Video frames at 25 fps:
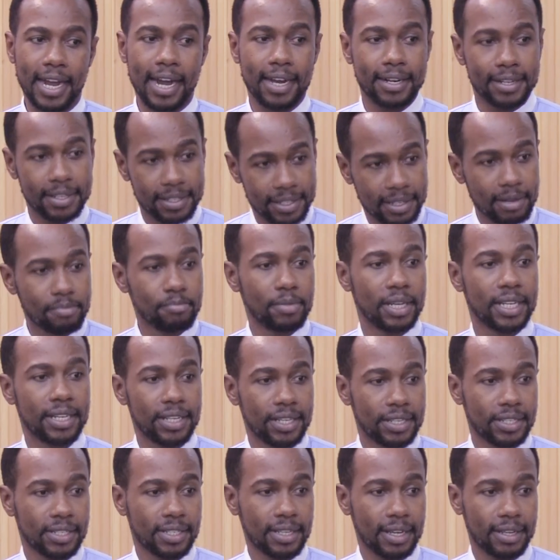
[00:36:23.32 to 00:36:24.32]
And he's
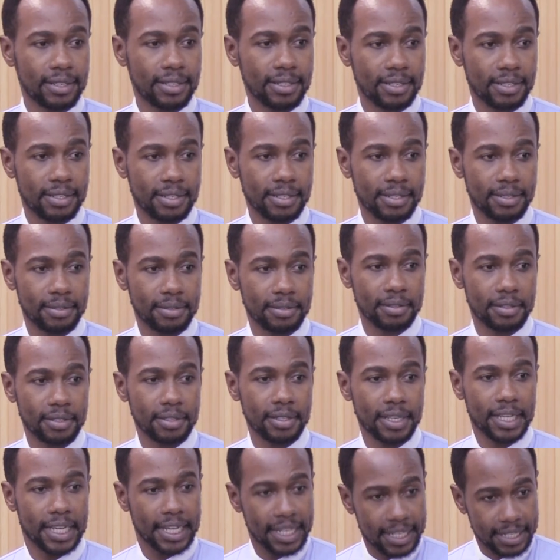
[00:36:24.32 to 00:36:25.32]
amidst us.
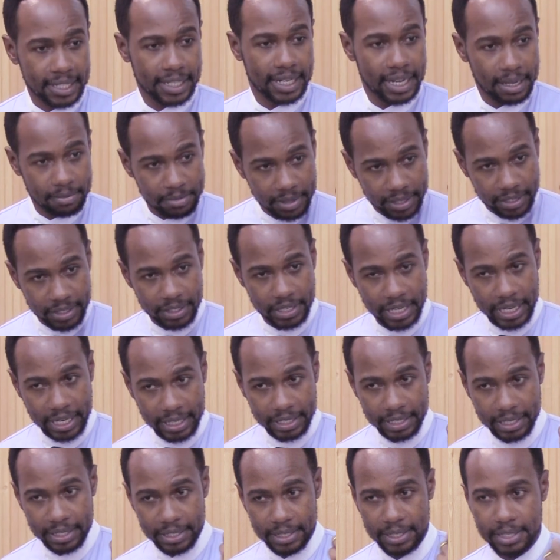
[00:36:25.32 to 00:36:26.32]
His name is
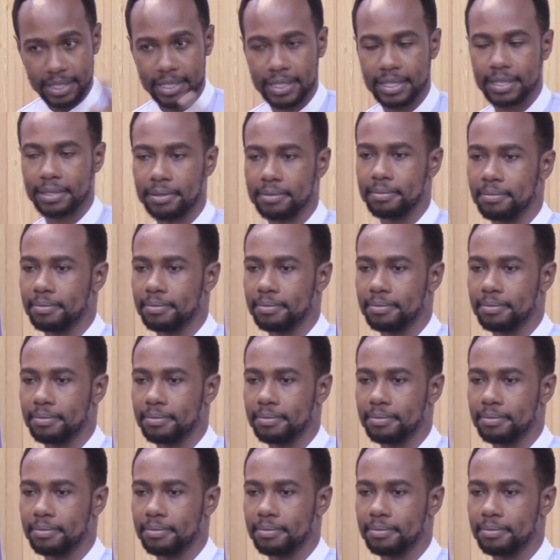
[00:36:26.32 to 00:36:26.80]
Jesus.